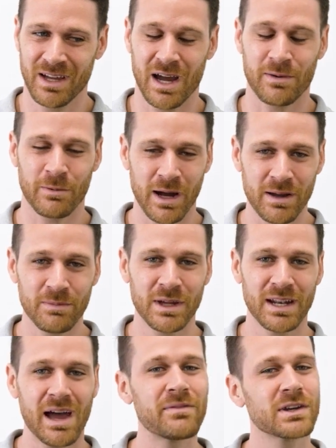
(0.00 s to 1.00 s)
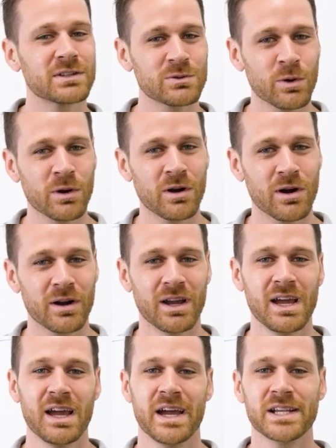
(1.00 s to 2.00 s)
I recommend having a
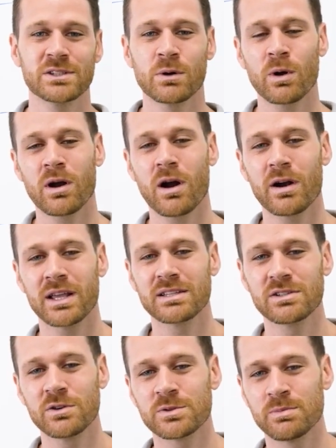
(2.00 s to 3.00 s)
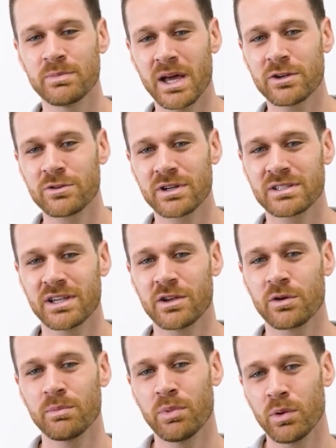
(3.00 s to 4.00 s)
scorecard. A scorecard is those metrics that
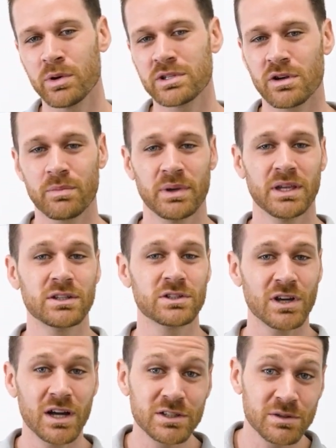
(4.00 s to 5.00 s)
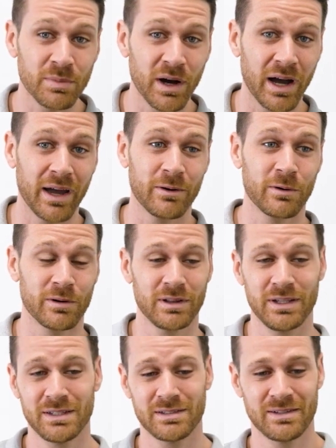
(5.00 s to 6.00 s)
your employees are being judged by, or
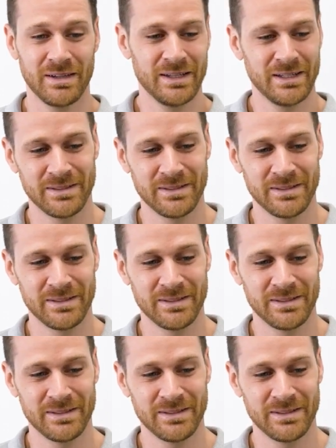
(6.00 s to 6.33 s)
at least